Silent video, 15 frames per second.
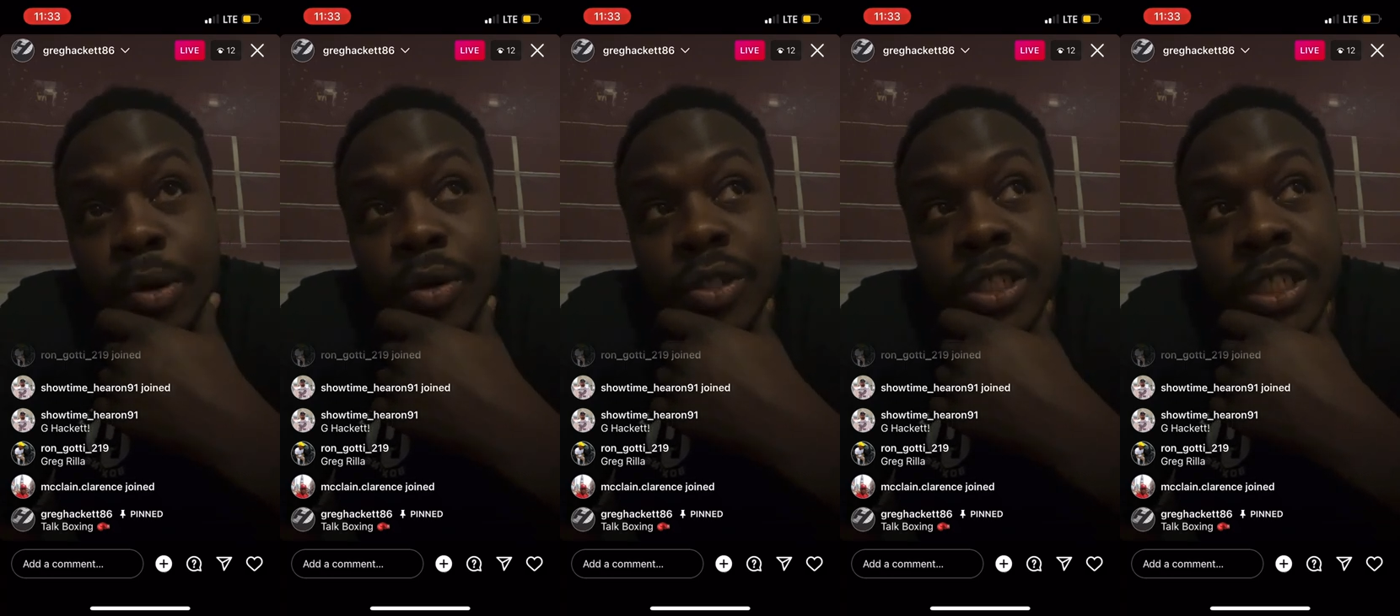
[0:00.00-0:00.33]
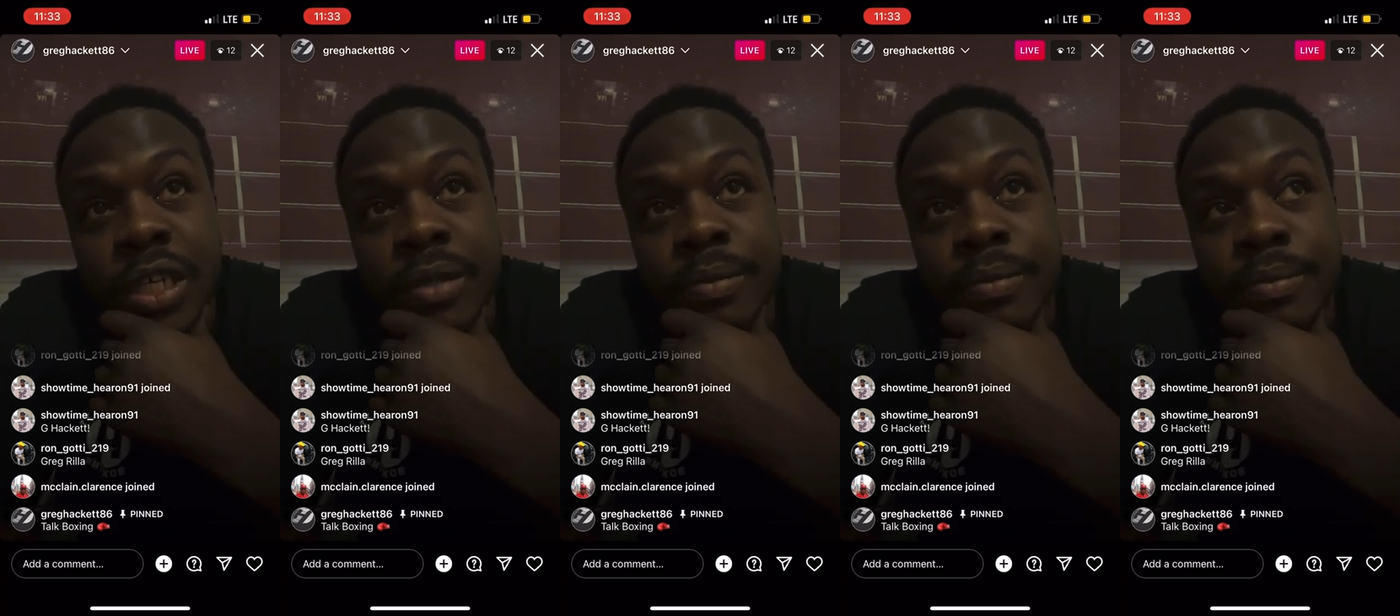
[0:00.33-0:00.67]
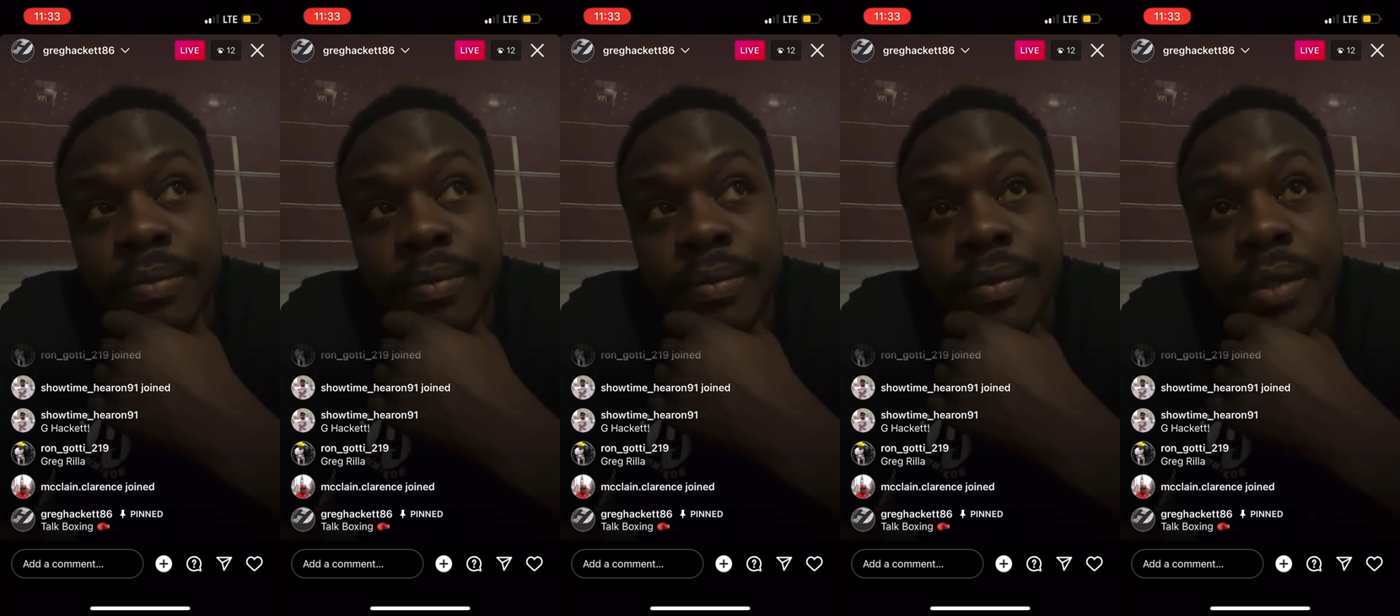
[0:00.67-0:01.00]

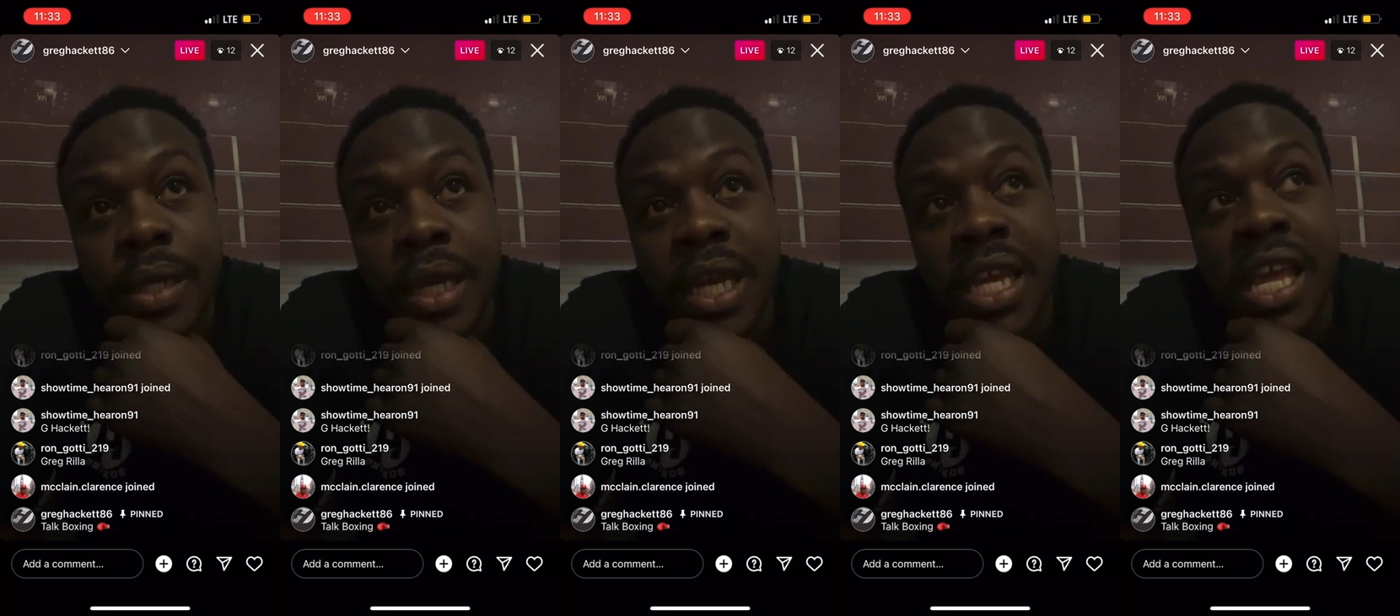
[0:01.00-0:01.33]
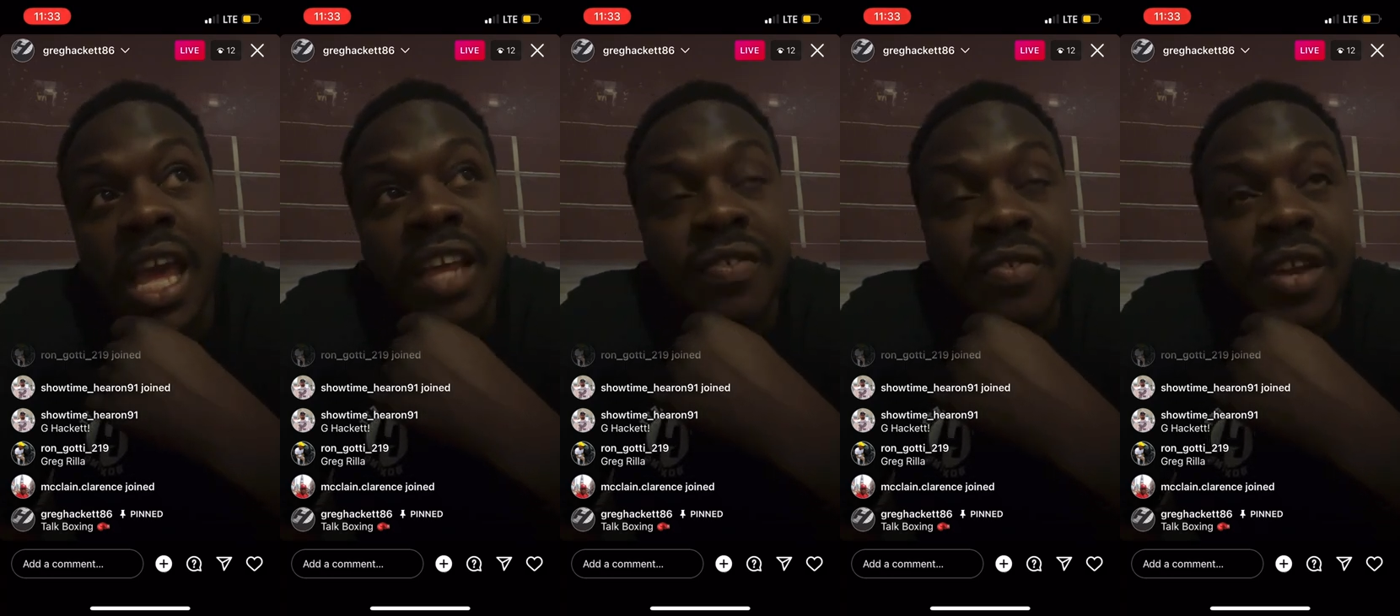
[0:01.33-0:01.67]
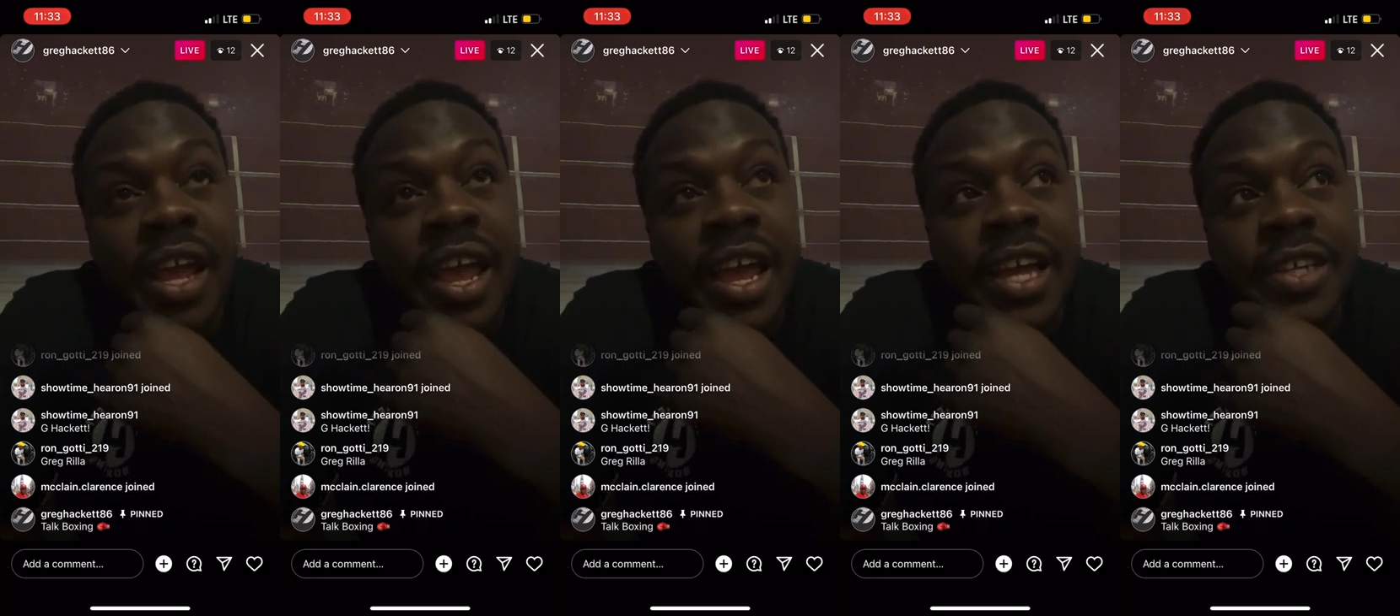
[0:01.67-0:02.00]
bullshitting. He
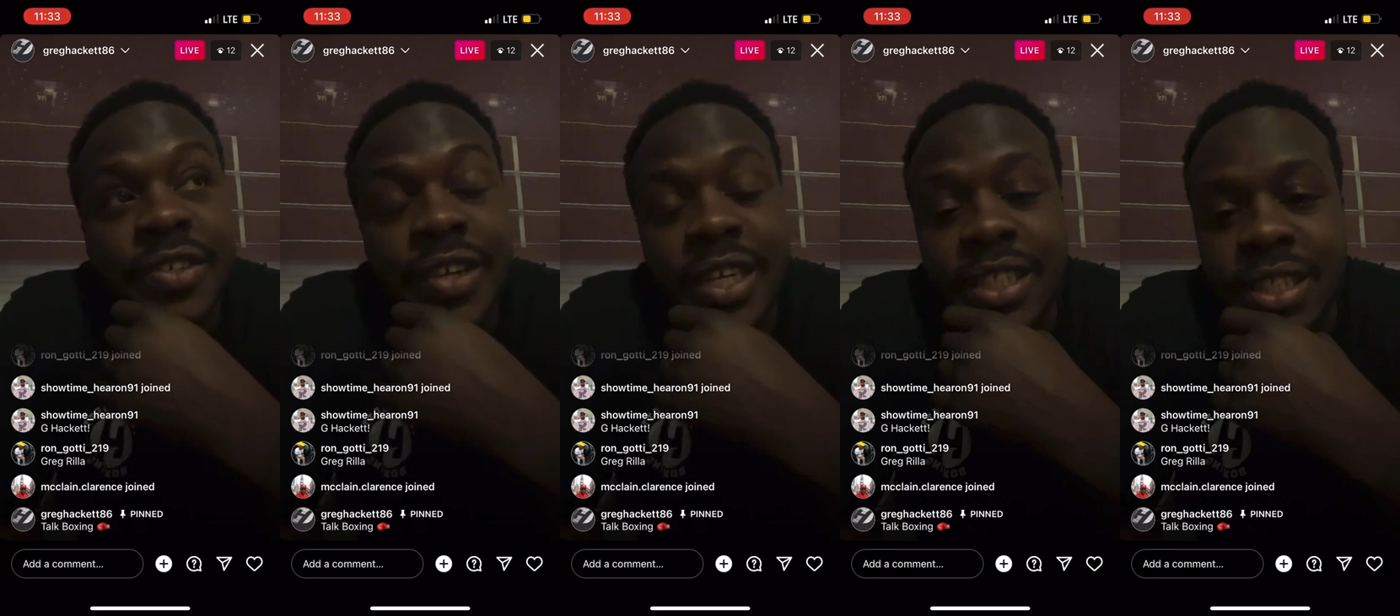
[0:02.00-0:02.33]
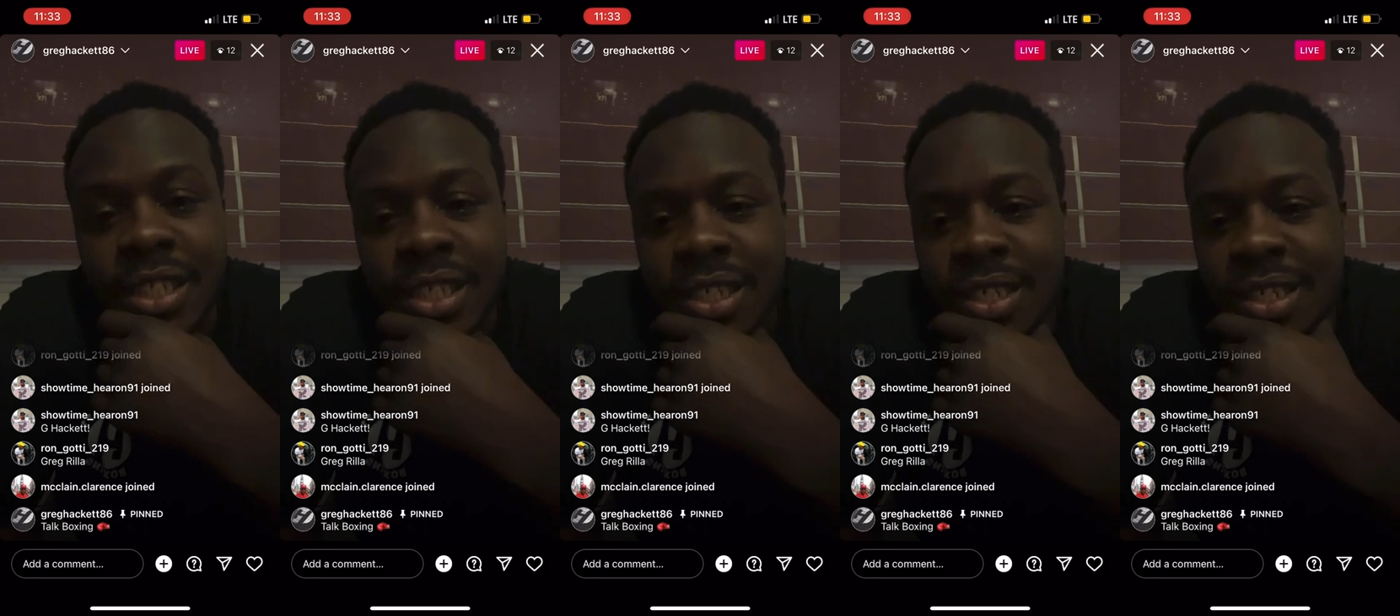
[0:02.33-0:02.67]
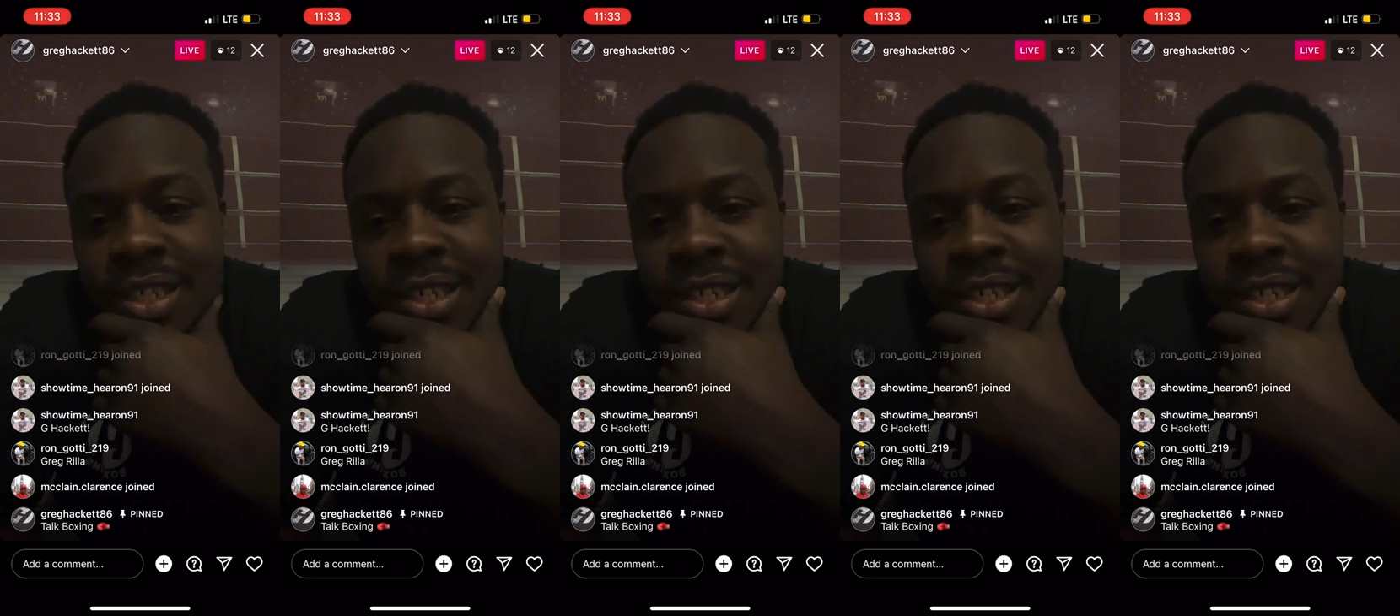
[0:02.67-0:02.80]
asked for the address.